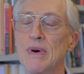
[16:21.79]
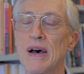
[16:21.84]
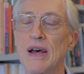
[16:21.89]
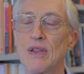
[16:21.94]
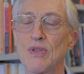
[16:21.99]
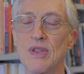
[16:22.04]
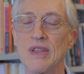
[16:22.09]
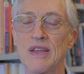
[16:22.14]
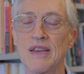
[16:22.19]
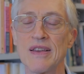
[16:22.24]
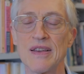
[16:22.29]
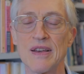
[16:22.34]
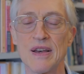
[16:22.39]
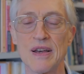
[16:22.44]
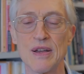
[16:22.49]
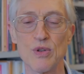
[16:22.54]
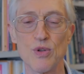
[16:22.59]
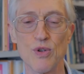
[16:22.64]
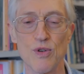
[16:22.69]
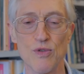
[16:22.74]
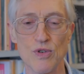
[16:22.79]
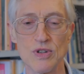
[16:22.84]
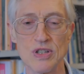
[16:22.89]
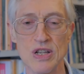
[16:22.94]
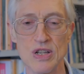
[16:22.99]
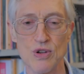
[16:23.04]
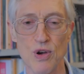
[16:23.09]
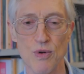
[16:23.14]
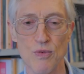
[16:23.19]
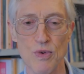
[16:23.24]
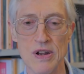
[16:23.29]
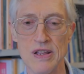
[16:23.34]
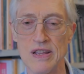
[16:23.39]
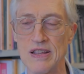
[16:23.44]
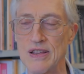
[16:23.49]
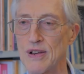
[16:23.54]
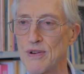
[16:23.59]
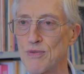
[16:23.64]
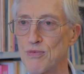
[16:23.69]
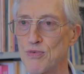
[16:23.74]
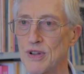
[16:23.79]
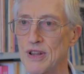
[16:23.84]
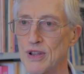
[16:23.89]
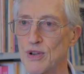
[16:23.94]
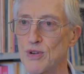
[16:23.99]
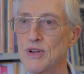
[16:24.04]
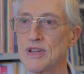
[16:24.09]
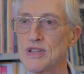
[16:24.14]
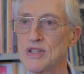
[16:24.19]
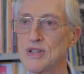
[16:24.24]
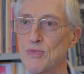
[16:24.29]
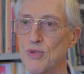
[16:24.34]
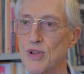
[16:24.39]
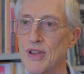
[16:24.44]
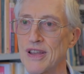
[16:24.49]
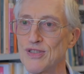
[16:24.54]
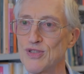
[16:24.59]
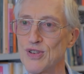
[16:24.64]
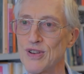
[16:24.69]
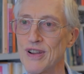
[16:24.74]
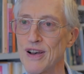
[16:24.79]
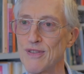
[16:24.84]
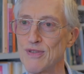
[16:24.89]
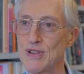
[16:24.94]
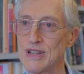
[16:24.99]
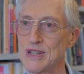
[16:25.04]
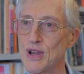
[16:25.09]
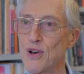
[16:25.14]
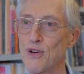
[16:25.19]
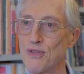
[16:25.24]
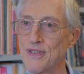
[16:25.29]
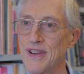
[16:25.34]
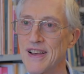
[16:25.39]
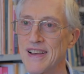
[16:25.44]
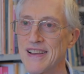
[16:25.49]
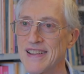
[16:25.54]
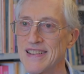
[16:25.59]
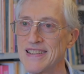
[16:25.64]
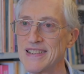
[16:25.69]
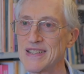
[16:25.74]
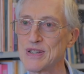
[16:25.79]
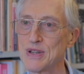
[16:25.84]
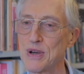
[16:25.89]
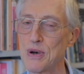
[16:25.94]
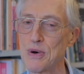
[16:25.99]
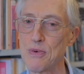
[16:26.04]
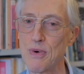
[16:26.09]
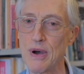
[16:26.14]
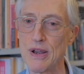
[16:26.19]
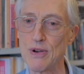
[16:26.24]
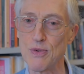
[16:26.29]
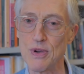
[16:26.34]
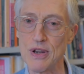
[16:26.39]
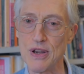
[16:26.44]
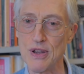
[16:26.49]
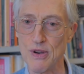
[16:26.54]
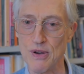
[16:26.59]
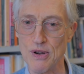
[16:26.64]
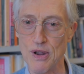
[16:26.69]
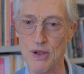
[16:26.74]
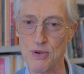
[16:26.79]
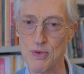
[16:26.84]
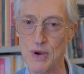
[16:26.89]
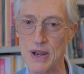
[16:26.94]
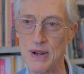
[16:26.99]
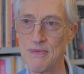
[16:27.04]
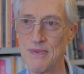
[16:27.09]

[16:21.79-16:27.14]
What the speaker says: But the universe is already a really good simulation of itself. So why do we need another one?